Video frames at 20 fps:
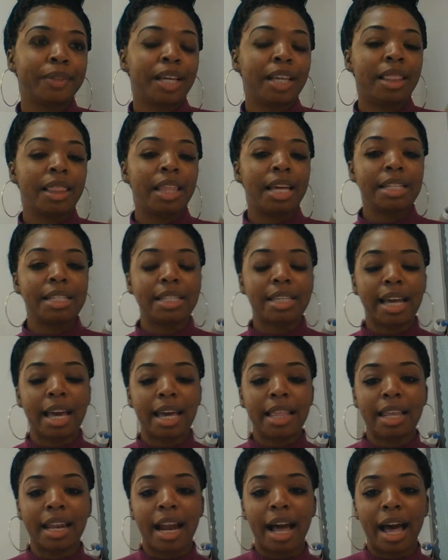let's say
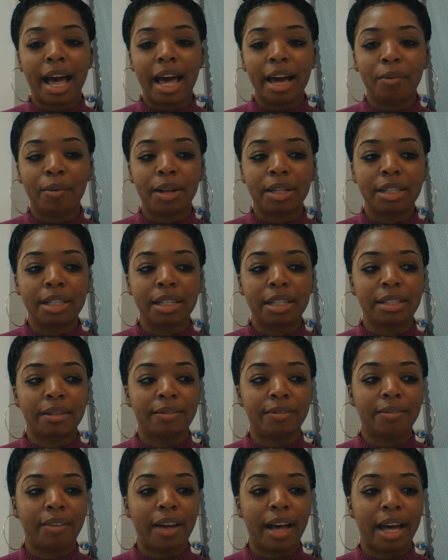that I want to
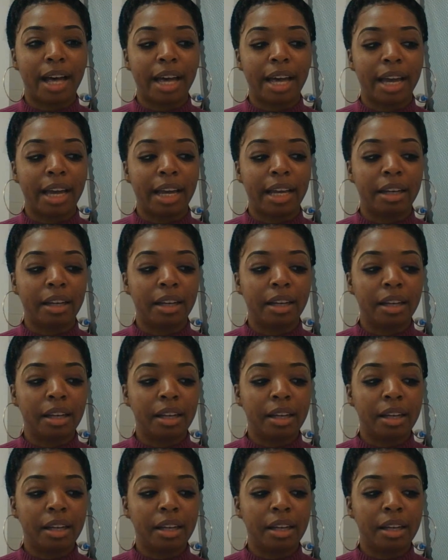define